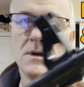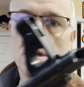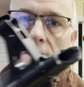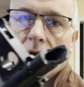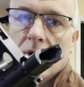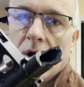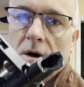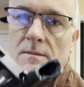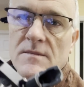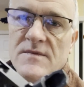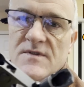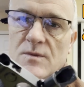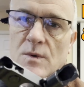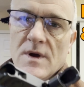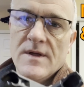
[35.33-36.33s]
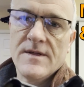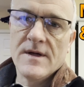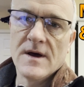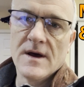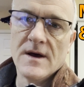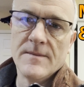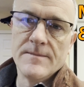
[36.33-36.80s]
comes with
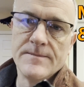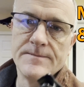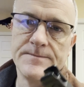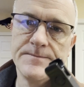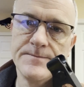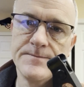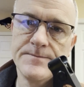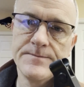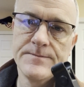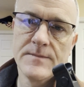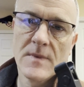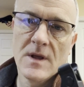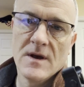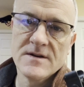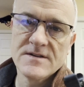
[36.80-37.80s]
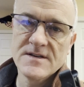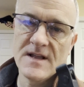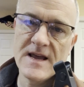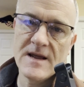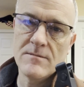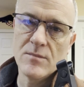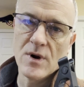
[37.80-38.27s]
a
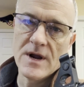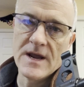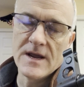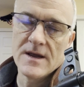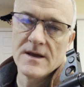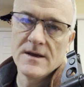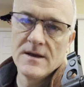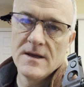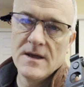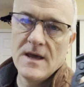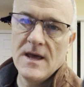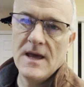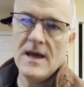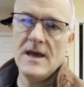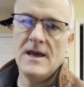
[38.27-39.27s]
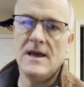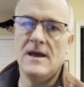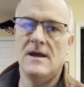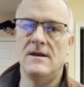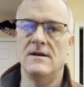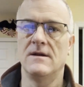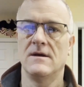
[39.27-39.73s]
slant brake,
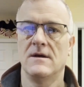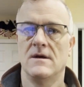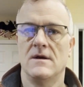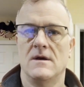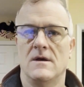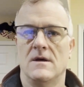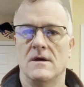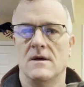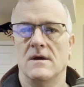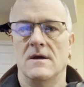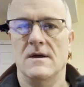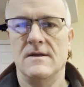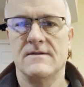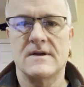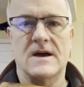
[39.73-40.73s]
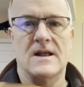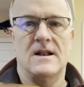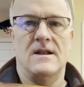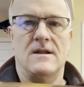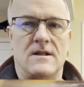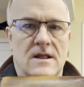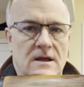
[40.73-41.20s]
and it's
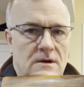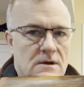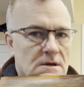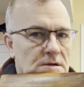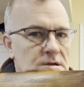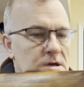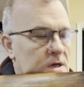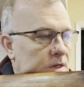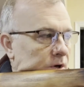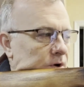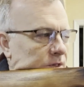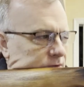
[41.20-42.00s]
got like all the